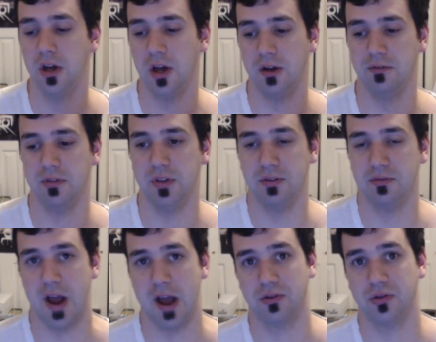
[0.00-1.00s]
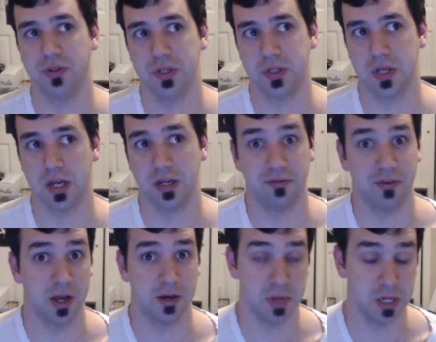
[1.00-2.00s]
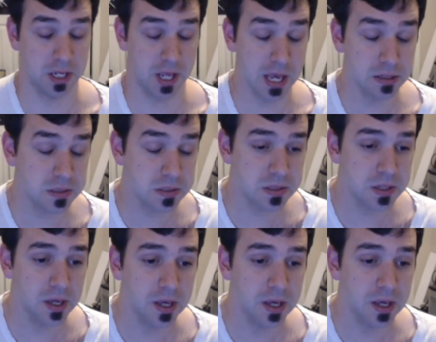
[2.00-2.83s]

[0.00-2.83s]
of the Fractal Design Define Mini case.